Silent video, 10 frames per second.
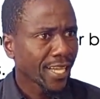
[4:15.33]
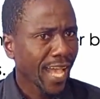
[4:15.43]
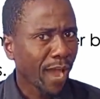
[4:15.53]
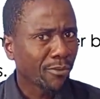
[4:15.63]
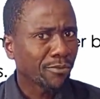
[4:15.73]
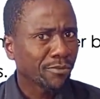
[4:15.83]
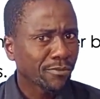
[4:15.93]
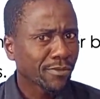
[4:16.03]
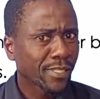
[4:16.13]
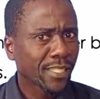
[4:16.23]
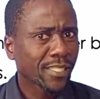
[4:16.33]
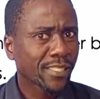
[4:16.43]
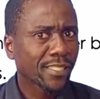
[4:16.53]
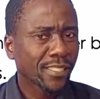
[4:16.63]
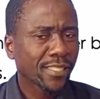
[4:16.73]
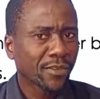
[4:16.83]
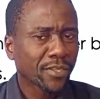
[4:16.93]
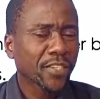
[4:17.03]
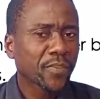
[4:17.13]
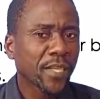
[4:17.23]
How? How
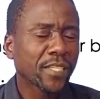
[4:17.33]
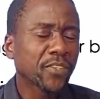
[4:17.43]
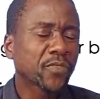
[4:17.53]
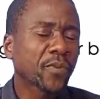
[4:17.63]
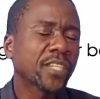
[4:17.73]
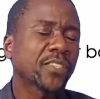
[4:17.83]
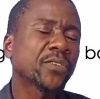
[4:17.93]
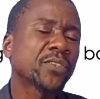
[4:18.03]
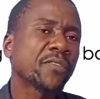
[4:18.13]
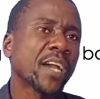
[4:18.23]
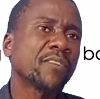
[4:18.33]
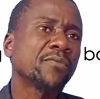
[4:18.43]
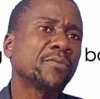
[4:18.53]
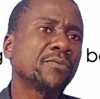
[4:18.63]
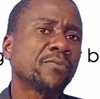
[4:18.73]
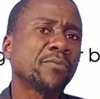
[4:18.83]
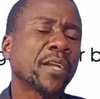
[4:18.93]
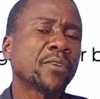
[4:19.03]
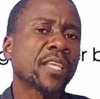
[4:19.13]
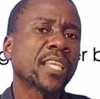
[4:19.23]
do you expect these plants to survive
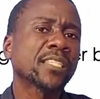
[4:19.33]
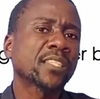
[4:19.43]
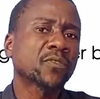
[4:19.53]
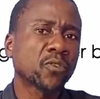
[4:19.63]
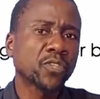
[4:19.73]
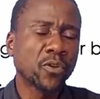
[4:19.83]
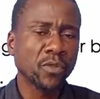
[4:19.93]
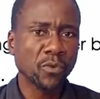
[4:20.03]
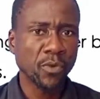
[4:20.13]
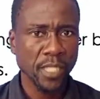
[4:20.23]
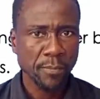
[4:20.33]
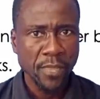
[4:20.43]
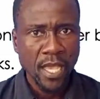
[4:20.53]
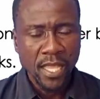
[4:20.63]
while they are just floating on the water?